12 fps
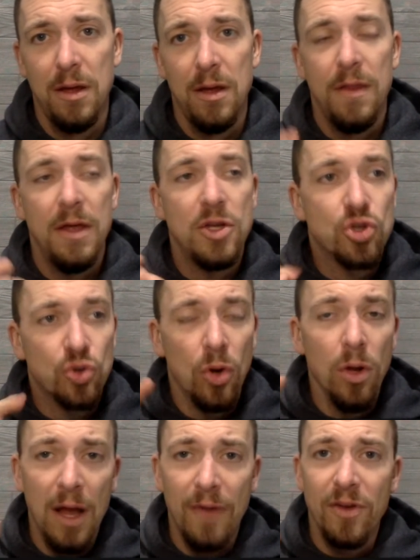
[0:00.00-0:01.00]
They
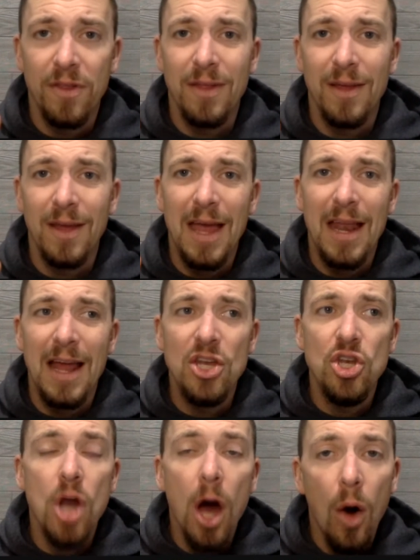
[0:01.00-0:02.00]
troll everything, and I
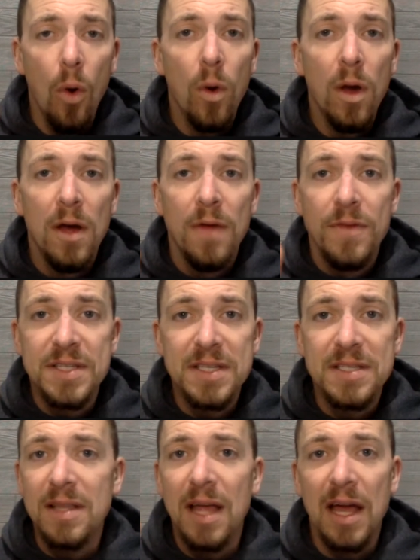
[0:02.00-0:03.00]
know this
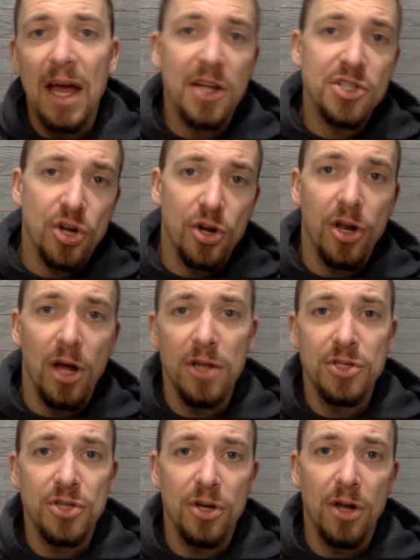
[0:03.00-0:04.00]
isn't like I can turn it on
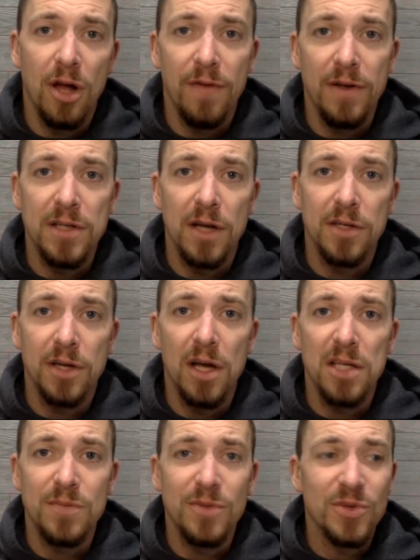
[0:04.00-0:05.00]
and turn it off. I talk to
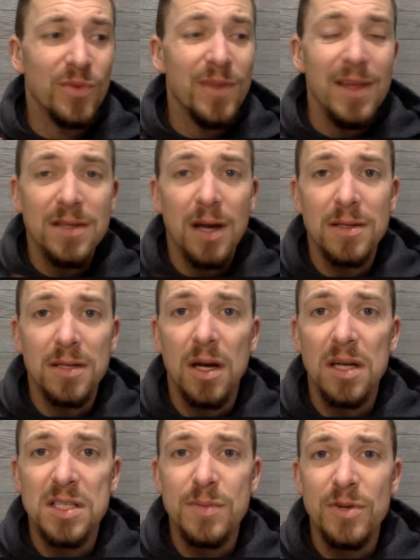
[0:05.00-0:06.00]
customers. When they talk to
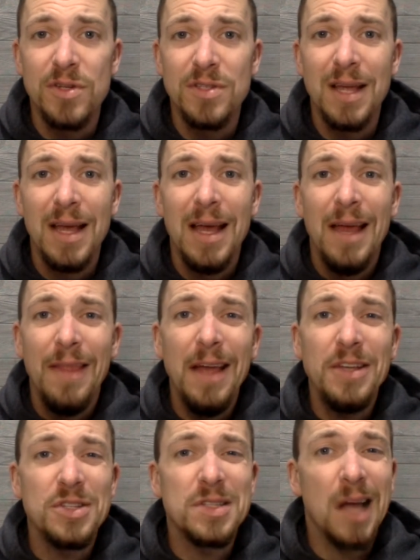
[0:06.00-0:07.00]
customers, they
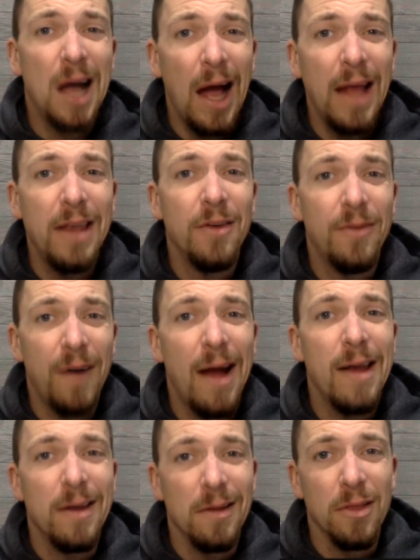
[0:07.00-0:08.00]
just kind of
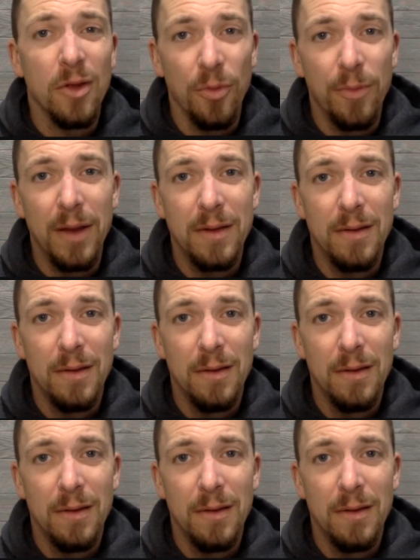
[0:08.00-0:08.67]
hide it a little bit.